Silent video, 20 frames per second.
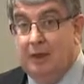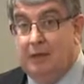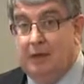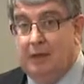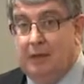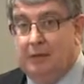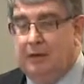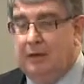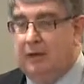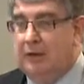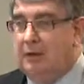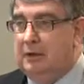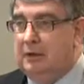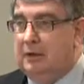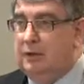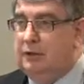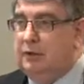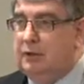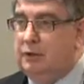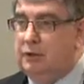Now, if you're going to
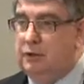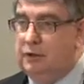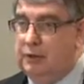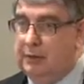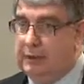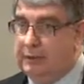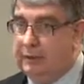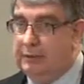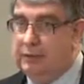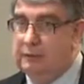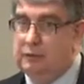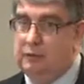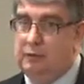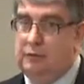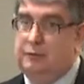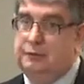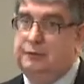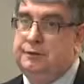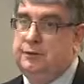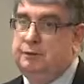continue doing other
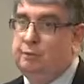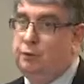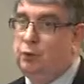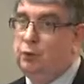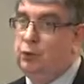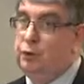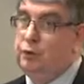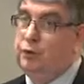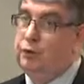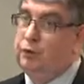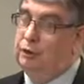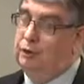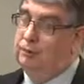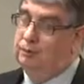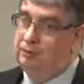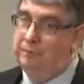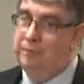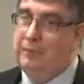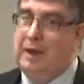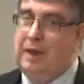services, it's important
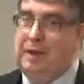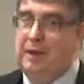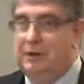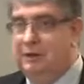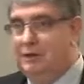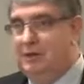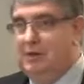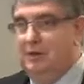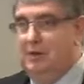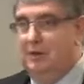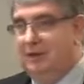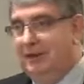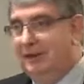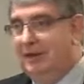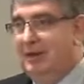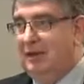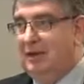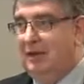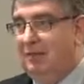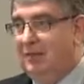you manage
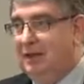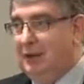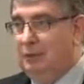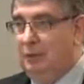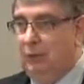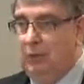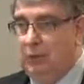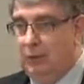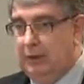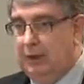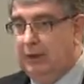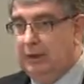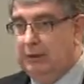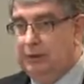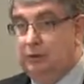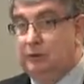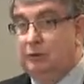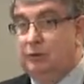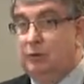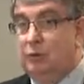any public
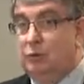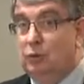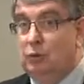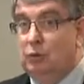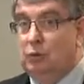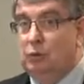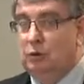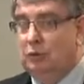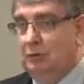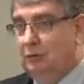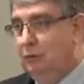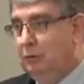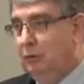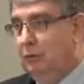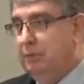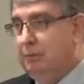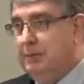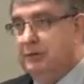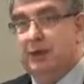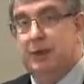relations or
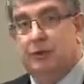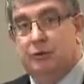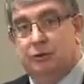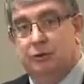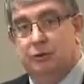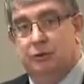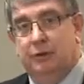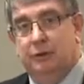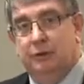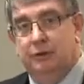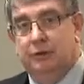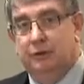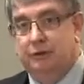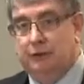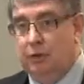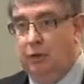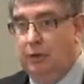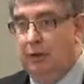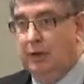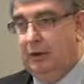reputational
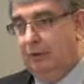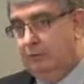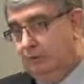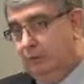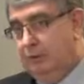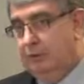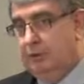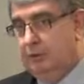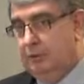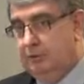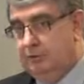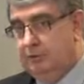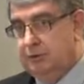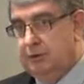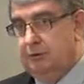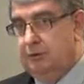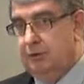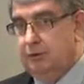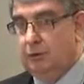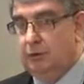issues around finishing a
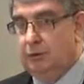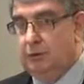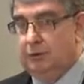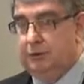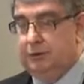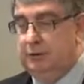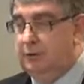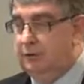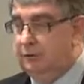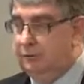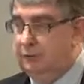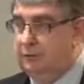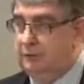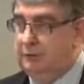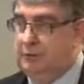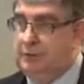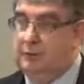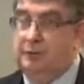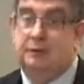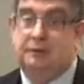service or closing a
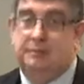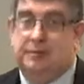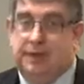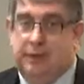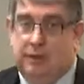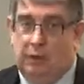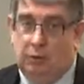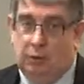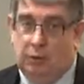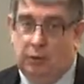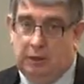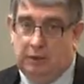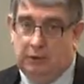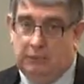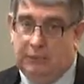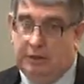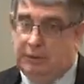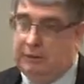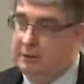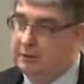service, explaining why
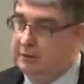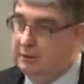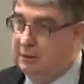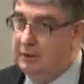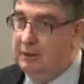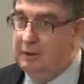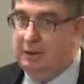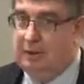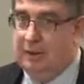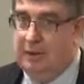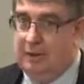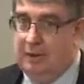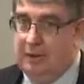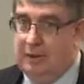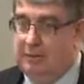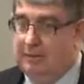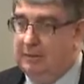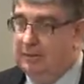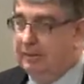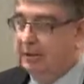you've done it
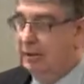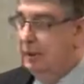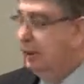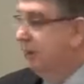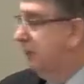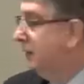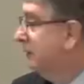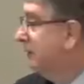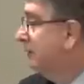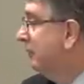and the like.